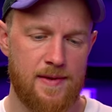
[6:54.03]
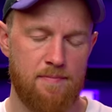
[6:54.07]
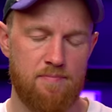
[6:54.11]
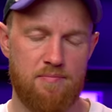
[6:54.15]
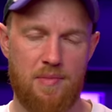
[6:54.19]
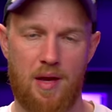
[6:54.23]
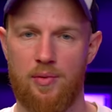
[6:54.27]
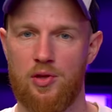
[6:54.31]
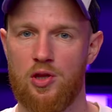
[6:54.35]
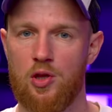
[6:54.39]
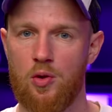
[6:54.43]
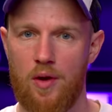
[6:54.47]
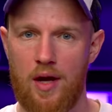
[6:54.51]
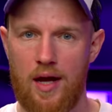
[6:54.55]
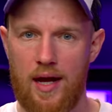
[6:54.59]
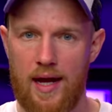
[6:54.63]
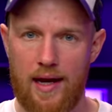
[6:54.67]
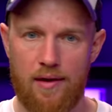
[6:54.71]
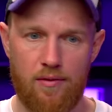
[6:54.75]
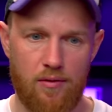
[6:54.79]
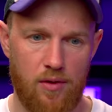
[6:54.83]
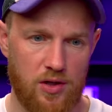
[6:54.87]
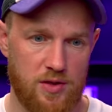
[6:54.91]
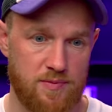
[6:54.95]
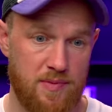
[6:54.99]
Maybe do a
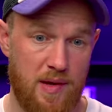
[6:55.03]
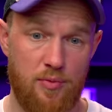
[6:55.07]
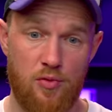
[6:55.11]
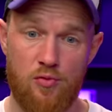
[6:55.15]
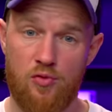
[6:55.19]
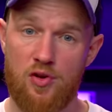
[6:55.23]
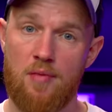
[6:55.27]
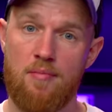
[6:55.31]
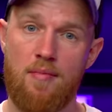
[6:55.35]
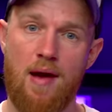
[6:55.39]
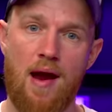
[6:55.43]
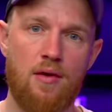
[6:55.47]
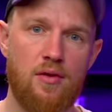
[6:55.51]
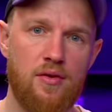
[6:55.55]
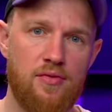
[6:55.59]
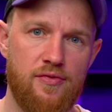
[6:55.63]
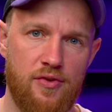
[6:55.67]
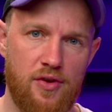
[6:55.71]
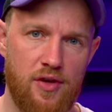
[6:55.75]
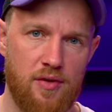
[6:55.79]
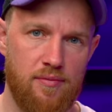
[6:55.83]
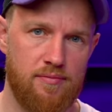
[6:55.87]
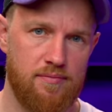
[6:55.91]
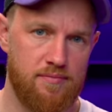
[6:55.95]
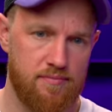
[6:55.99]
high rocks. Maybe run a
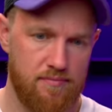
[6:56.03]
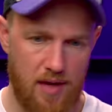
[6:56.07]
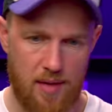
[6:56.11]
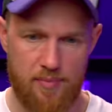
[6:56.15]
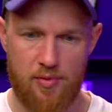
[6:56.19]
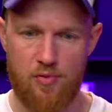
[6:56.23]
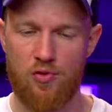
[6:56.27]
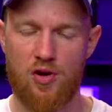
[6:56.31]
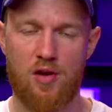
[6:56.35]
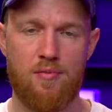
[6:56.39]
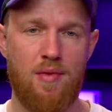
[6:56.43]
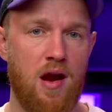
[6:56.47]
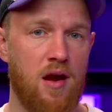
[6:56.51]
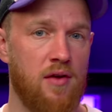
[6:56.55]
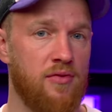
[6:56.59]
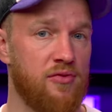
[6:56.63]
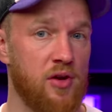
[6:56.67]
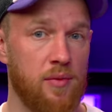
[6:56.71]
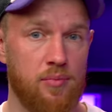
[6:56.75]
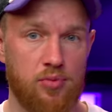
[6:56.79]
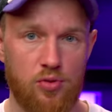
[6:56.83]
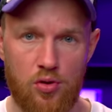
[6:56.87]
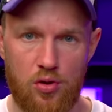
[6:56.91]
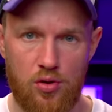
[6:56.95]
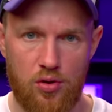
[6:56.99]
marathon. Maybe run a marathon
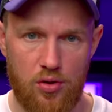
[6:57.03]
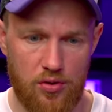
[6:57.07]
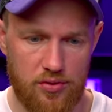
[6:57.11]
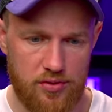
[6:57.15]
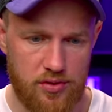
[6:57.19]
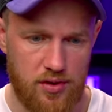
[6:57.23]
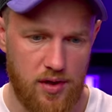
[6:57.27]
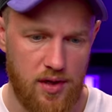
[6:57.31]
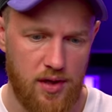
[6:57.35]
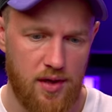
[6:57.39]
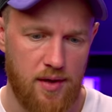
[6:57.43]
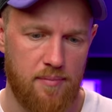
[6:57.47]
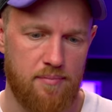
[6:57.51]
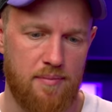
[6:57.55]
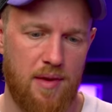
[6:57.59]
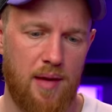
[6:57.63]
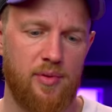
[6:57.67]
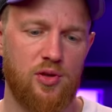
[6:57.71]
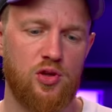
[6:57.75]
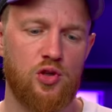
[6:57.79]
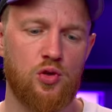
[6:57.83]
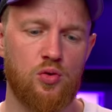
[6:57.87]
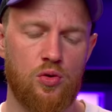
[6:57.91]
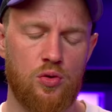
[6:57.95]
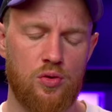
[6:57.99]
abroad.
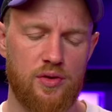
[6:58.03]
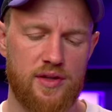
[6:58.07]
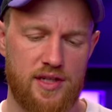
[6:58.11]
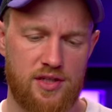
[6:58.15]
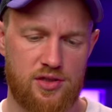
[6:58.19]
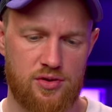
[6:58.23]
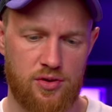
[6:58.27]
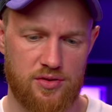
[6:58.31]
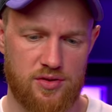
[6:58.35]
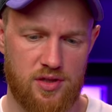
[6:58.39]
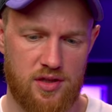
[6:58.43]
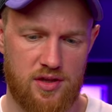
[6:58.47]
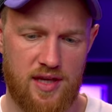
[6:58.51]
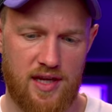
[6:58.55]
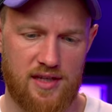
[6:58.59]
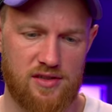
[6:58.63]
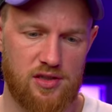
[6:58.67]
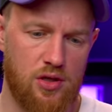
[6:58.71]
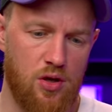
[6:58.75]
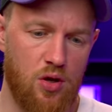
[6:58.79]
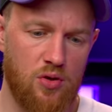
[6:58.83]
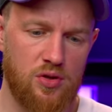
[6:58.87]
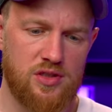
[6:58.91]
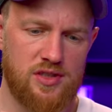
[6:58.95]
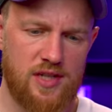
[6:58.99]
Maybe do all these sorts of things
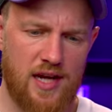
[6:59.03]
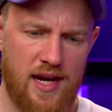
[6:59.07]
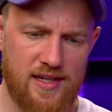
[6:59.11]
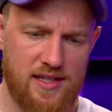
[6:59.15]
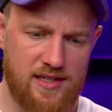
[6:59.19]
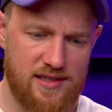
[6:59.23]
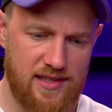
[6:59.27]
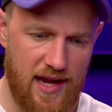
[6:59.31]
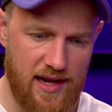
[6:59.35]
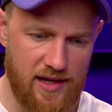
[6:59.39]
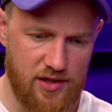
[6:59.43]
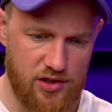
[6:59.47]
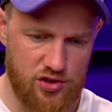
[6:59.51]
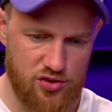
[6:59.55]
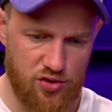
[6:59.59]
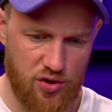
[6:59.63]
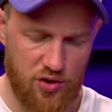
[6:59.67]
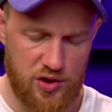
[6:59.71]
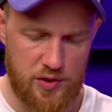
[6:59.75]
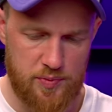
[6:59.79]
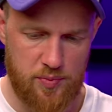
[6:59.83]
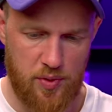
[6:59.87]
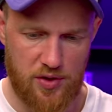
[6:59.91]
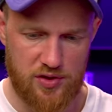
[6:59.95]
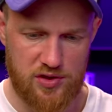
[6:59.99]
alongside staying as strong
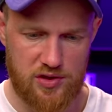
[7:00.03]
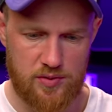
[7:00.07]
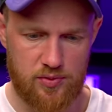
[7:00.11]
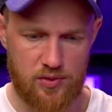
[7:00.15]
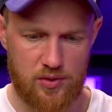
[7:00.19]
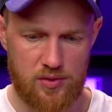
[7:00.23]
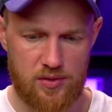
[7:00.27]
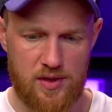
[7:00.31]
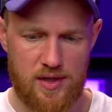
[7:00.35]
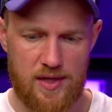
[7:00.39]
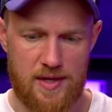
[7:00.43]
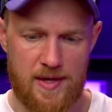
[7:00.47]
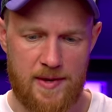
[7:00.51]
as possible.